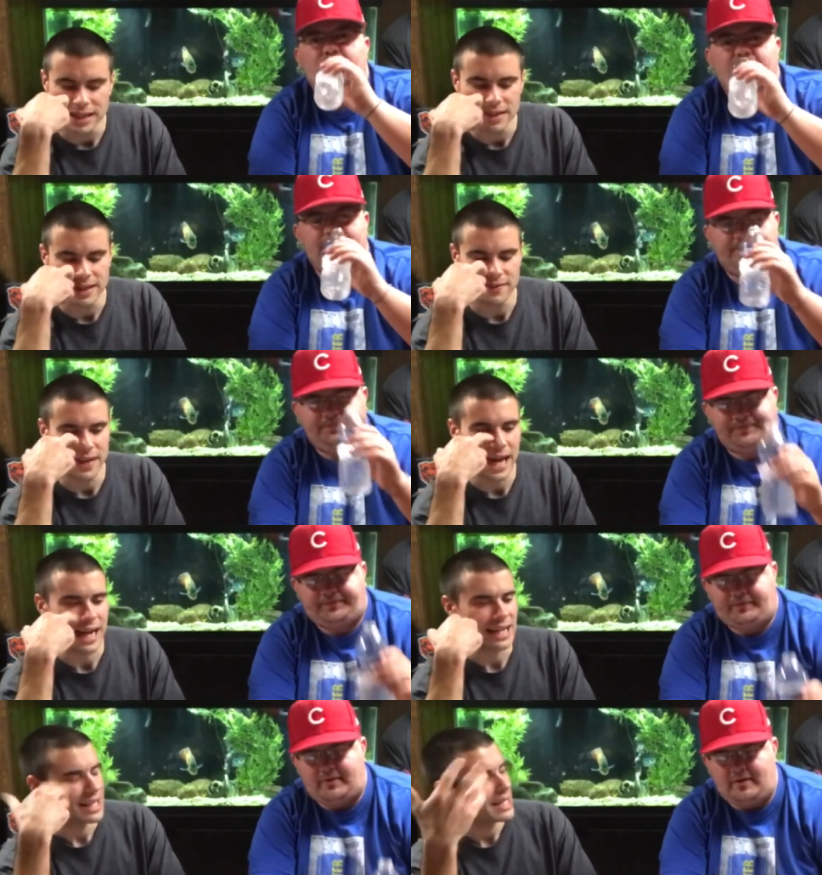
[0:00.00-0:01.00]
Speaker 1: there. They've
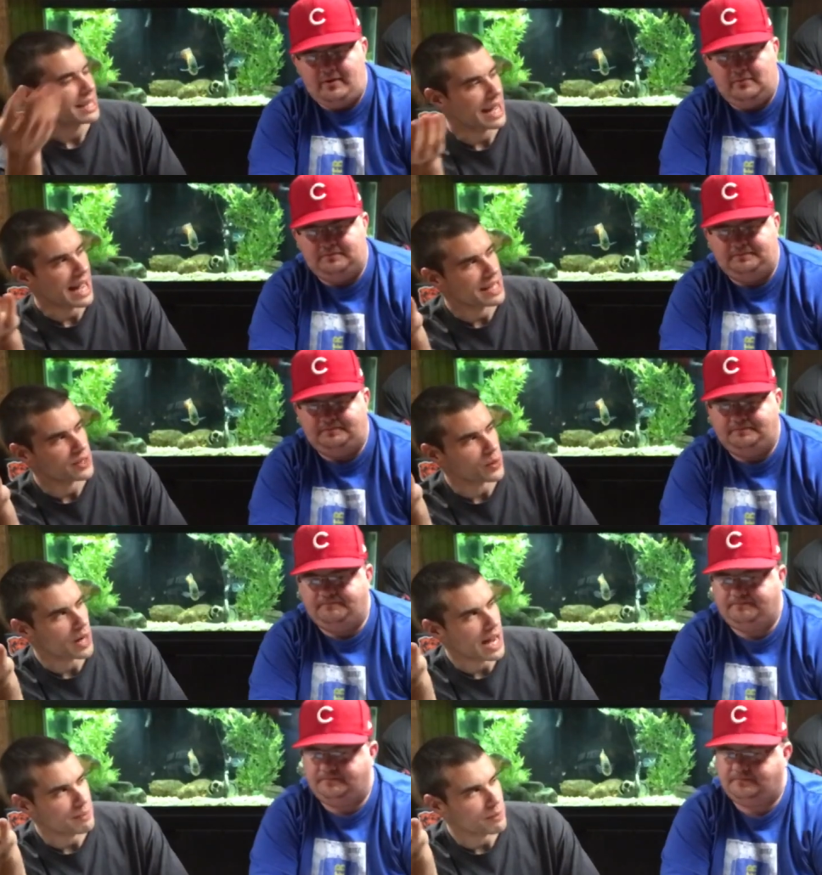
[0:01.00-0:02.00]
got they had
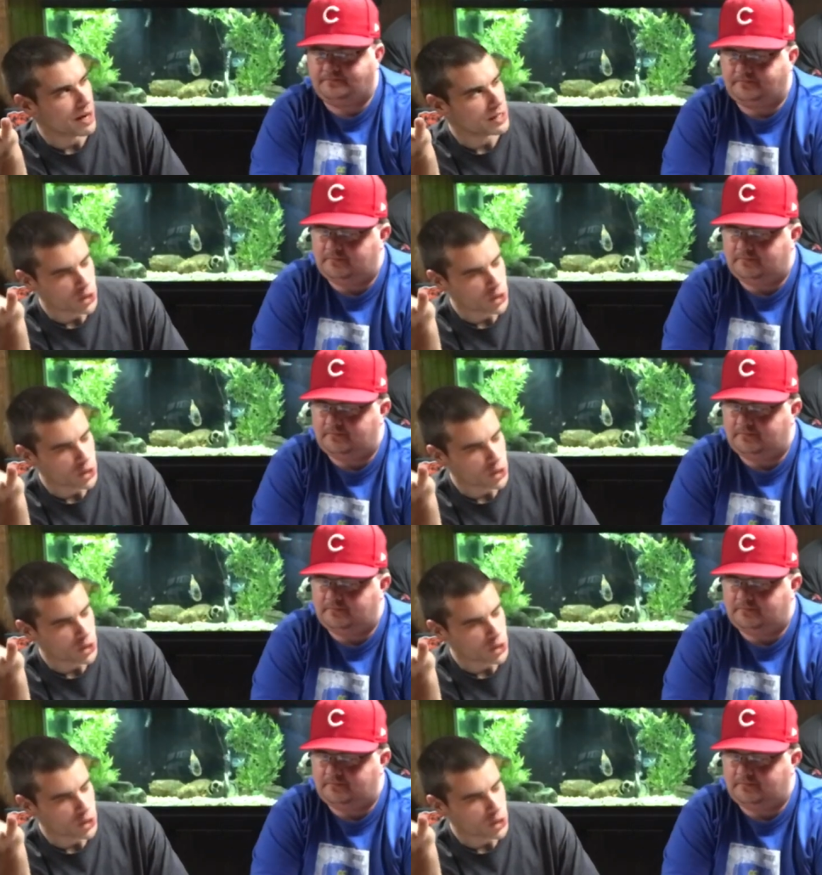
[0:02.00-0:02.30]
Jaron Brown.